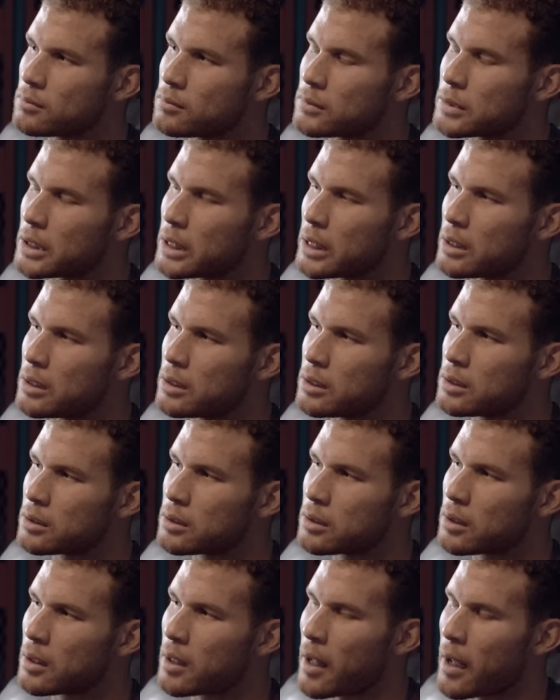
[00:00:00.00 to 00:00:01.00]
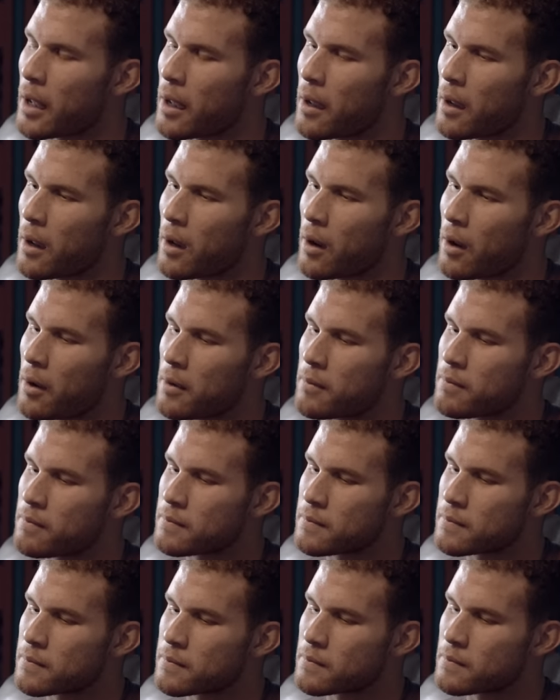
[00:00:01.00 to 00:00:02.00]
Yeah. I mean, it's incredible to
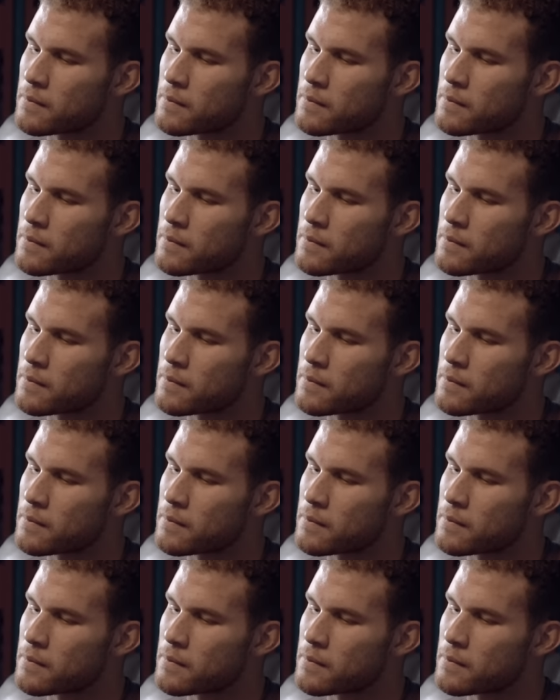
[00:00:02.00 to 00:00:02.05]
watch.